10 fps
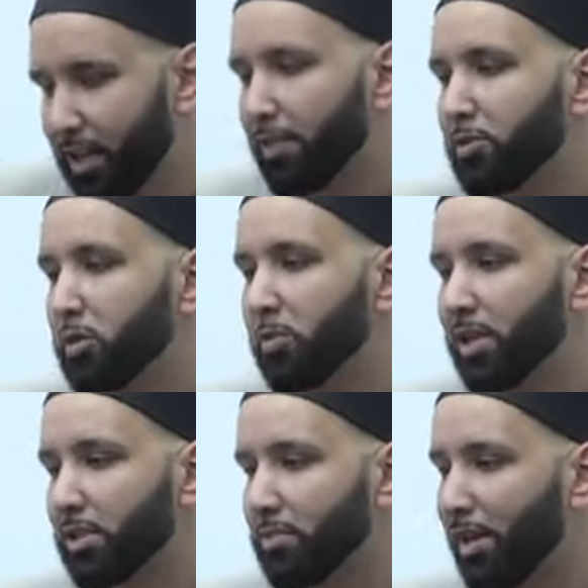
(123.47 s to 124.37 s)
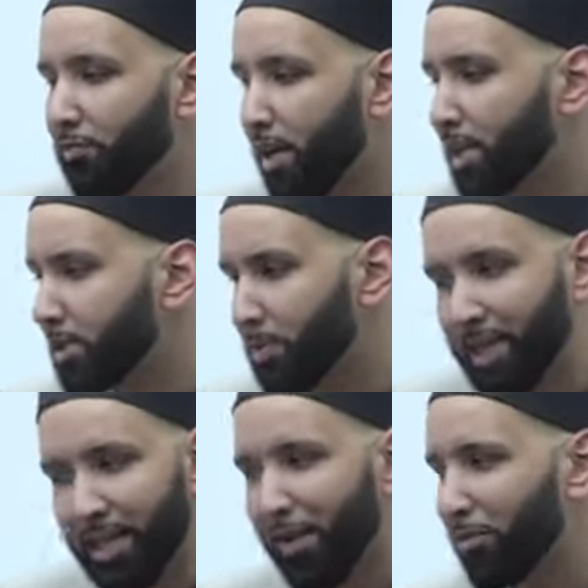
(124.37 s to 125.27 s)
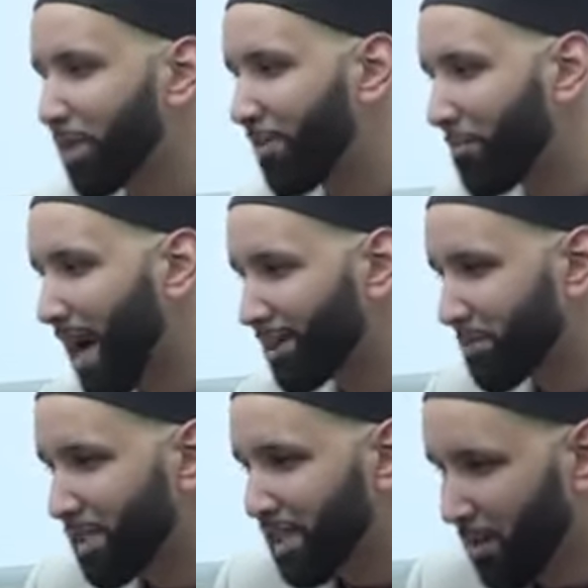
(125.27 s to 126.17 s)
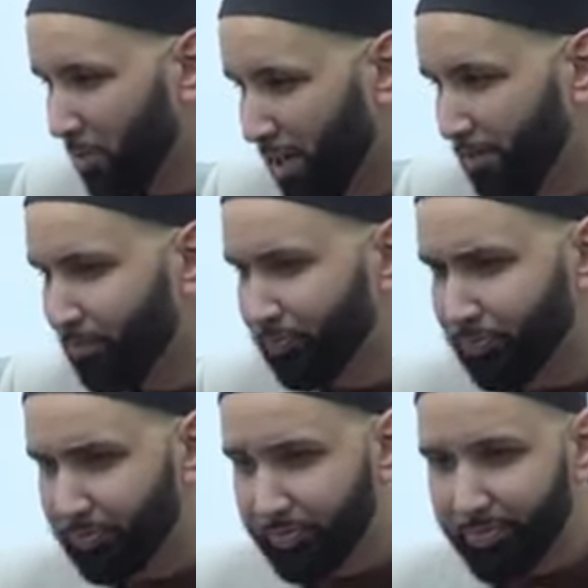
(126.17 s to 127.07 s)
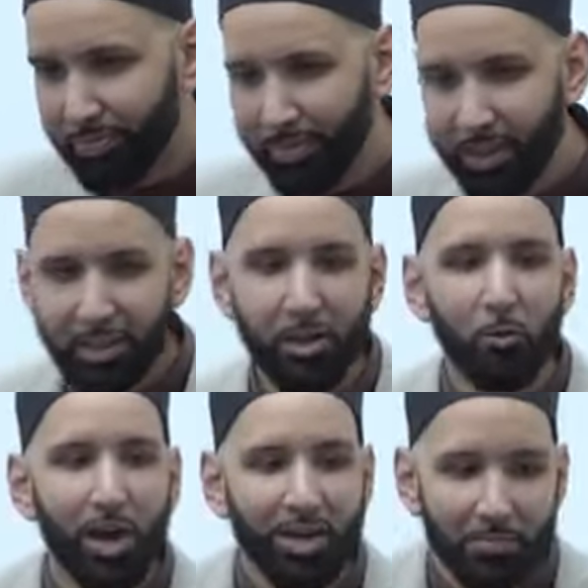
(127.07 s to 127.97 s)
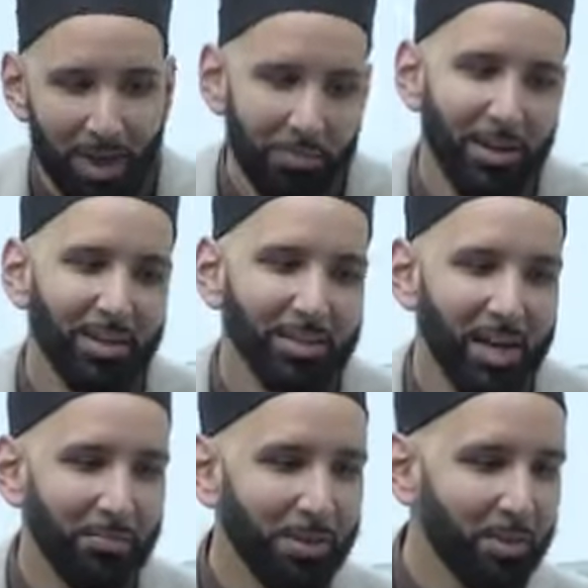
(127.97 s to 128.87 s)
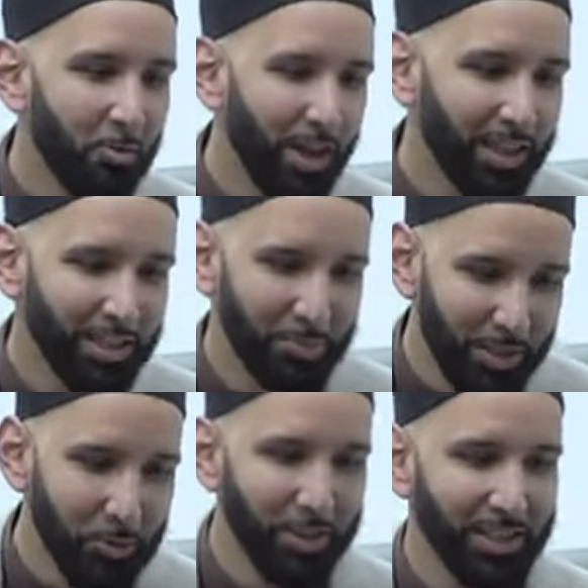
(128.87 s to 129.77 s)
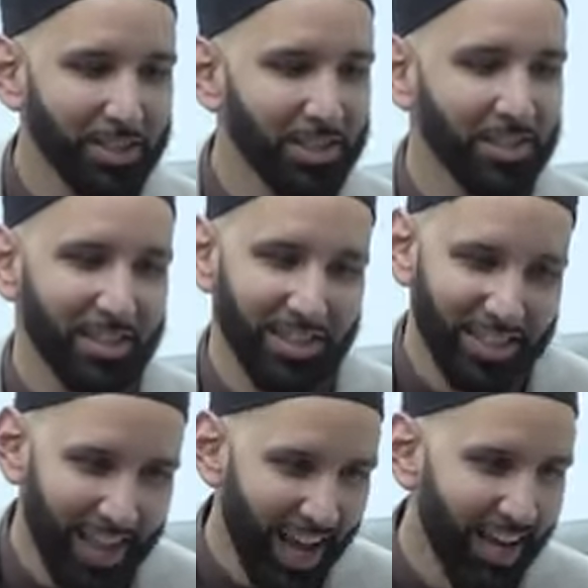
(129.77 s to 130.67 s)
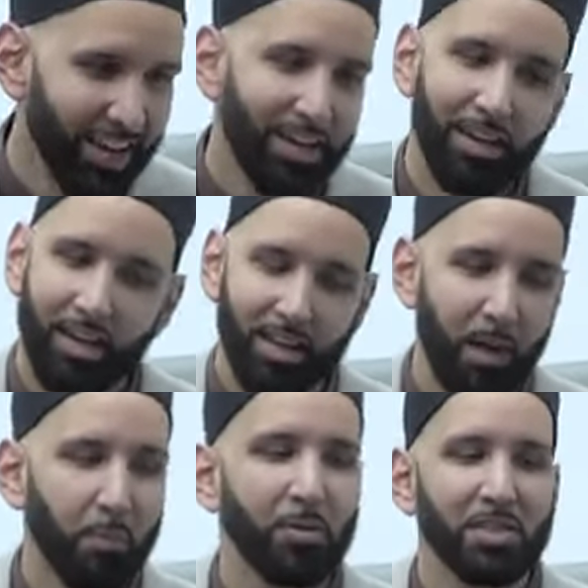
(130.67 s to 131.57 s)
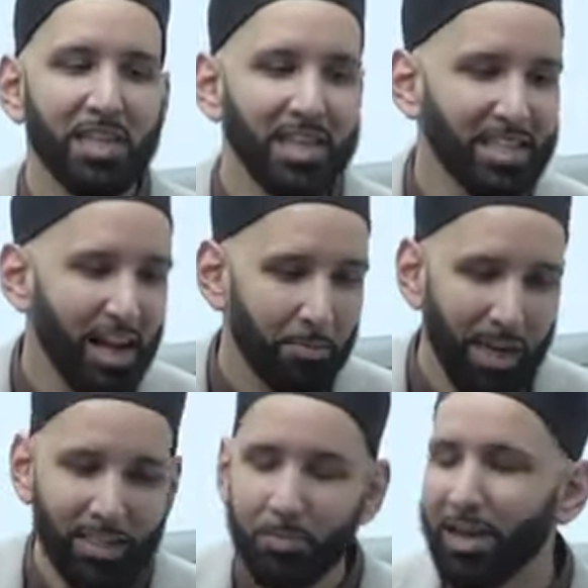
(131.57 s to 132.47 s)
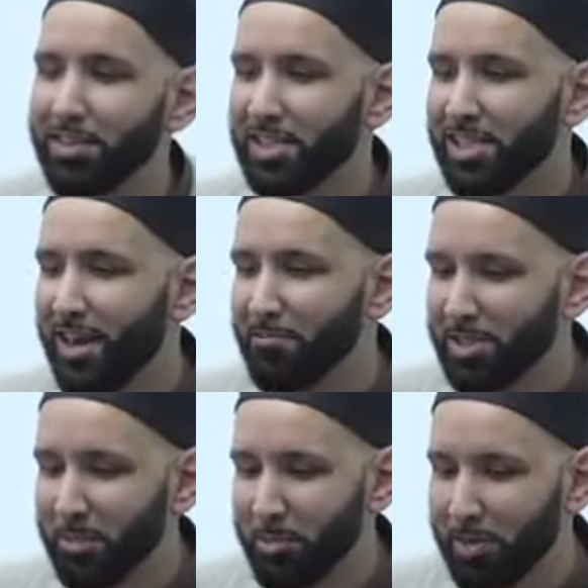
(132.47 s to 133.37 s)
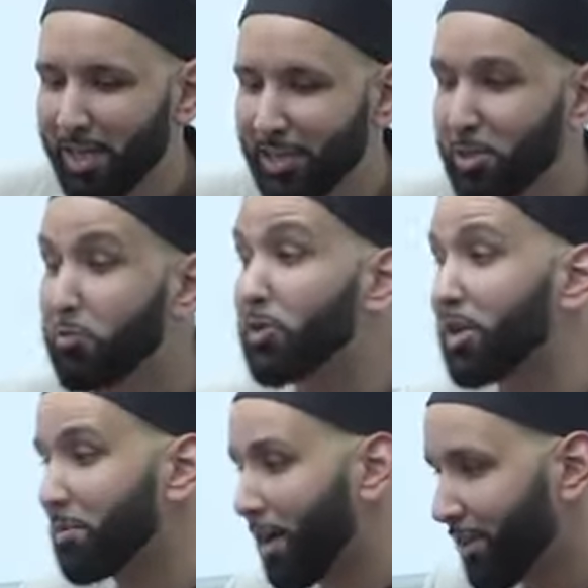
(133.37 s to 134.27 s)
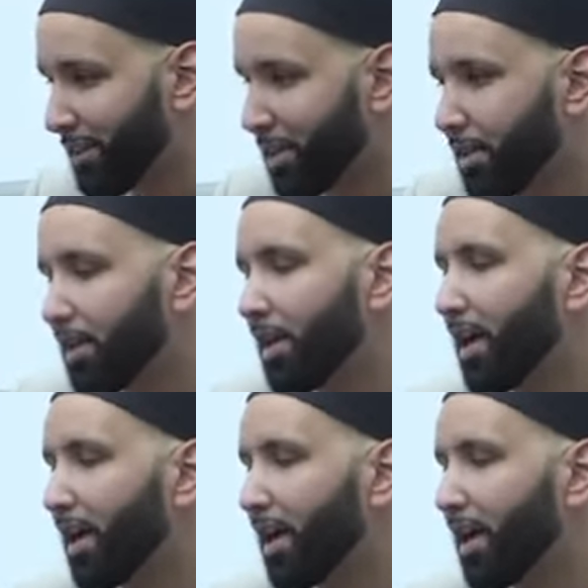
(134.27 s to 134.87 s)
I gave too much to my friends, but they never gave back to me that way. You know what, in my marriage, I've been the one that's been doing this, this, this, and that, and that person has not, my spouse has not reciprocated, so forget about it.